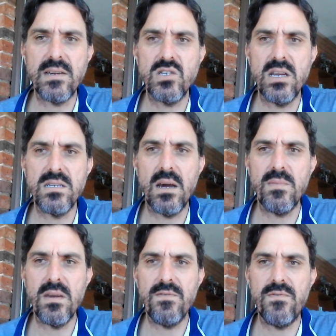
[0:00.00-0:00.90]
shades
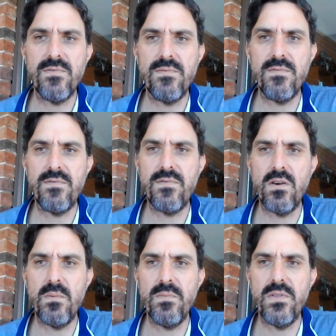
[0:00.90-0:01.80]
coming
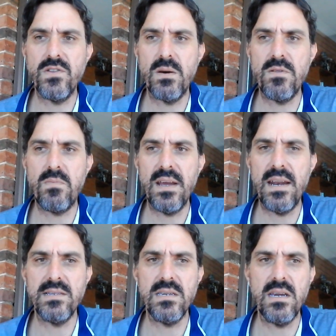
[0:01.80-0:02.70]
from the top of the
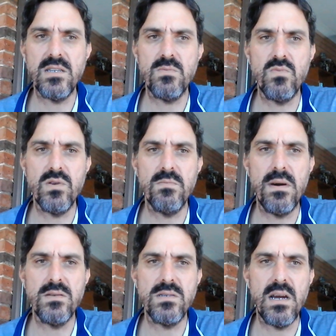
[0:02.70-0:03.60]
plant as it gets
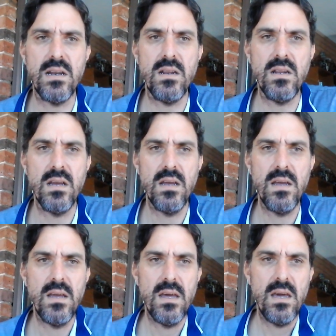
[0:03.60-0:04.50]
most sun.
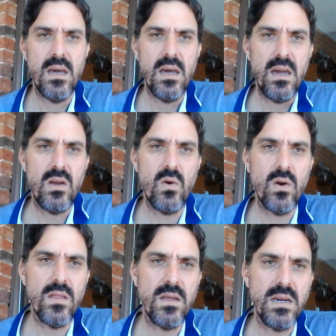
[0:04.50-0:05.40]
In
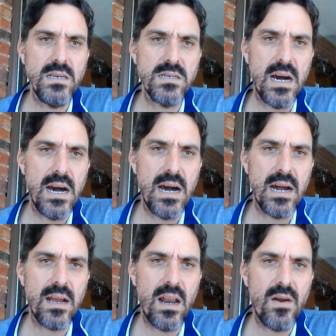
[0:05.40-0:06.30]
order, these
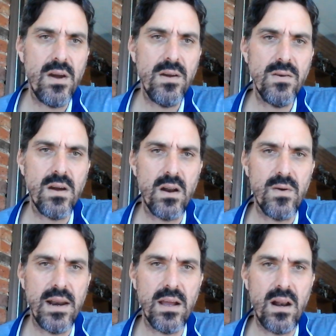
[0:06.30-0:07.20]
are Claro,
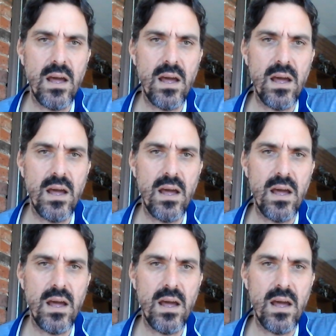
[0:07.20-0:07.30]
Colorado,